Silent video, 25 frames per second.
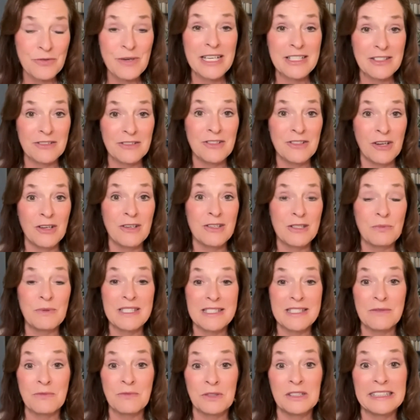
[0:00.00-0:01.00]
director knows
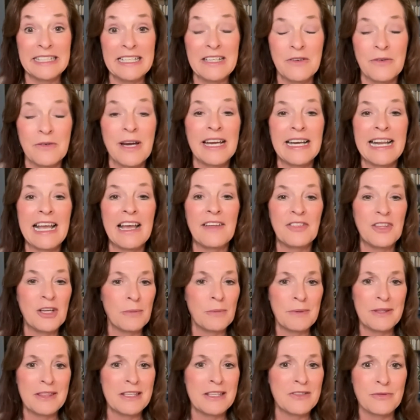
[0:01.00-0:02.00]
what's really great out there,
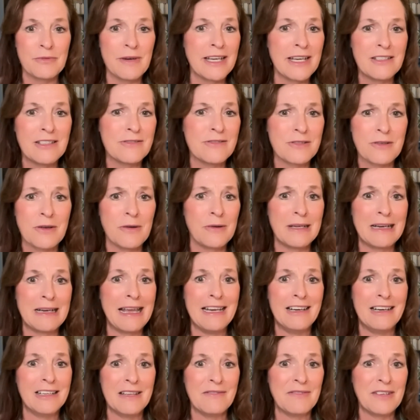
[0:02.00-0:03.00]
but the director's going,
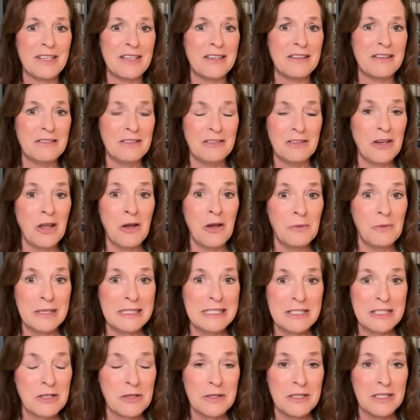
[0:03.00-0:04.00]
I don't even know
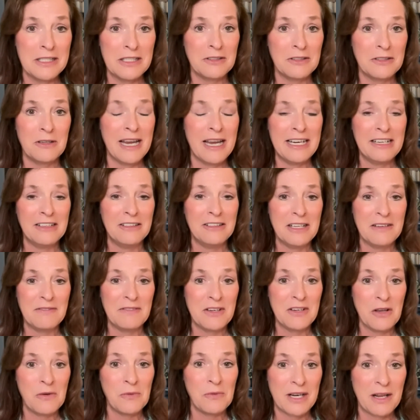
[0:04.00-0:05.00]
what's good, or I don't
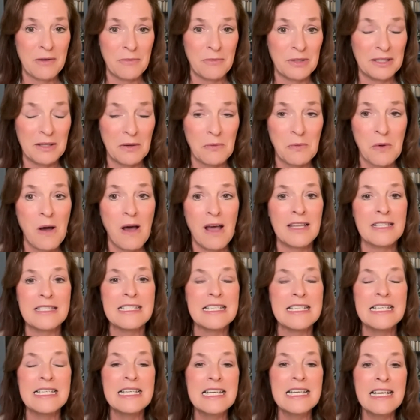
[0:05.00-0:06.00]
even know what I really want.
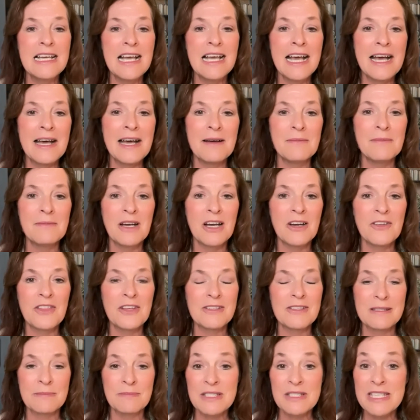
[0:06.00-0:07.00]
Are
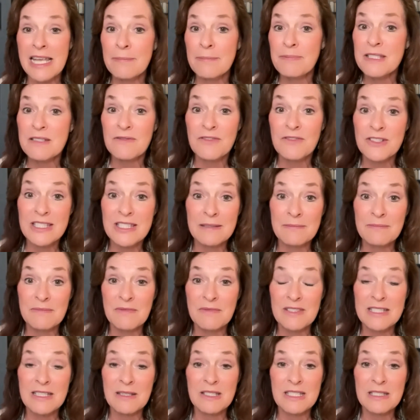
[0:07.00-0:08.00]
there some tips for
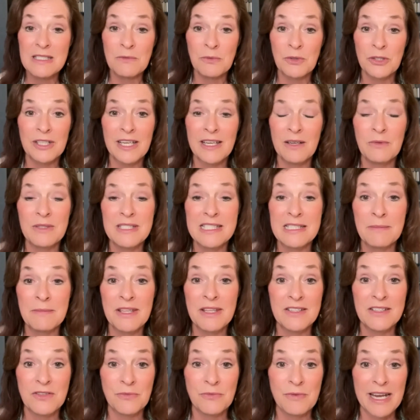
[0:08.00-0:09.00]
to working with some of
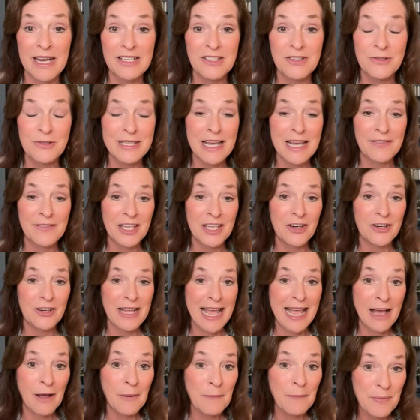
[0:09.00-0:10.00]
the directors out there to
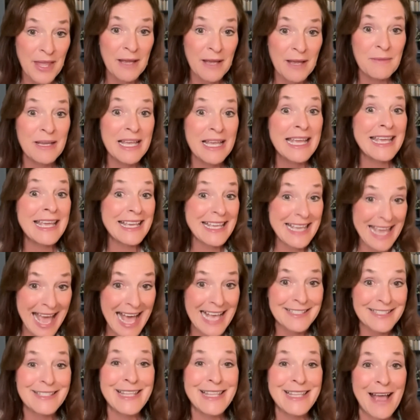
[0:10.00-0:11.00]
help them
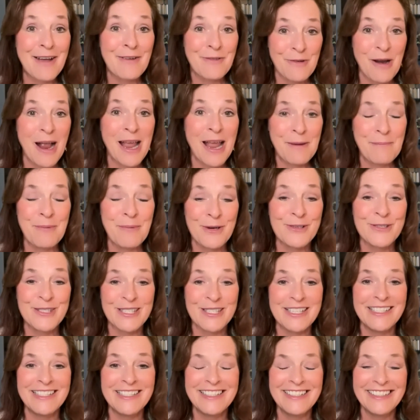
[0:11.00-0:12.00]
cast that right
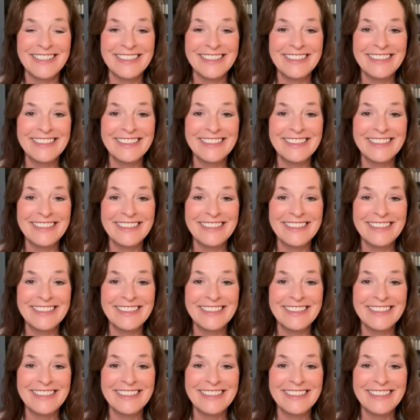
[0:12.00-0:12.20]
person?